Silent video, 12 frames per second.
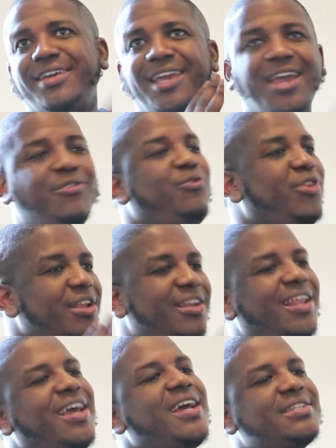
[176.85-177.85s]
Every
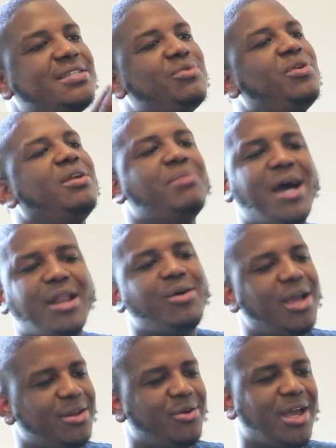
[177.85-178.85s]
last one of them. I
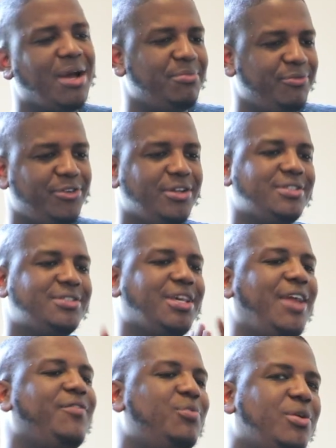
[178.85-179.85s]
don't have no album fillers.
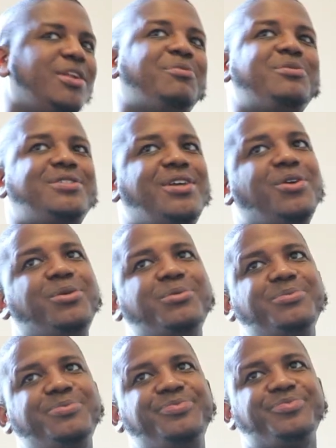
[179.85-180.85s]
Every you one said, of
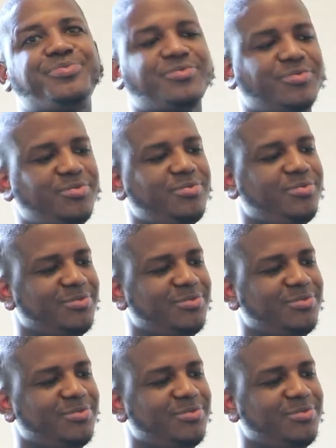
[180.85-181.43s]
them. You said it's gonna be